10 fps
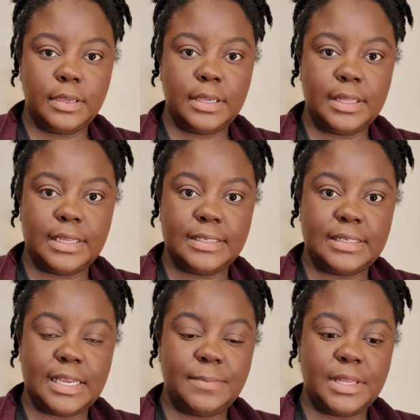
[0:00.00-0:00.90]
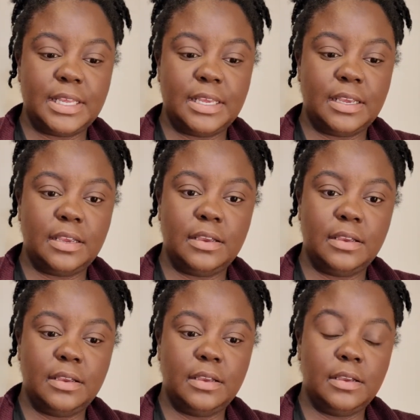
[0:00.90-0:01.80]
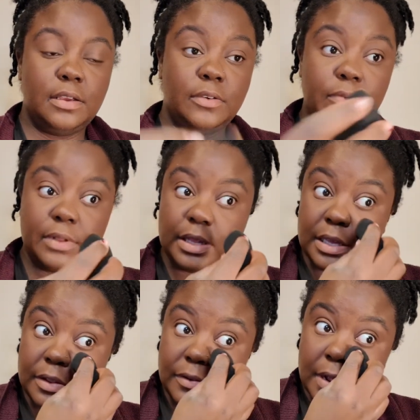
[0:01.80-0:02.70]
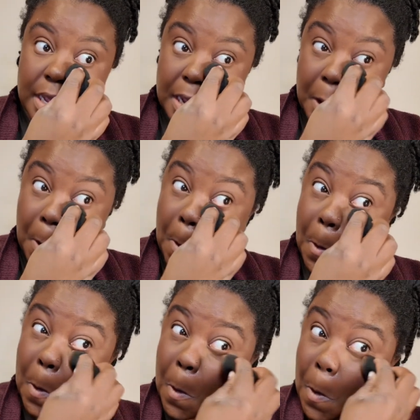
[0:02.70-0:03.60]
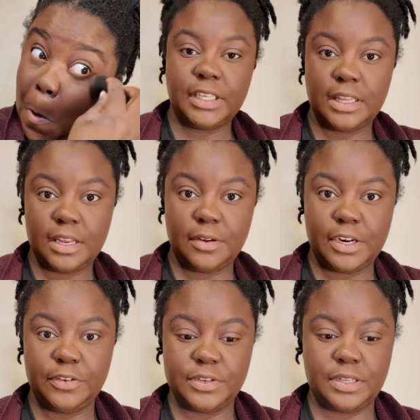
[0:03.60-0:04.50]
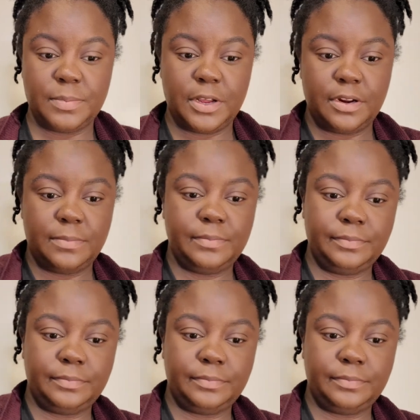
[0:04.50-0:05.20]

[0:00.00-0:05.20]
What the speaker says: And then same thing with the other eye. And then I'm going to use the bottom.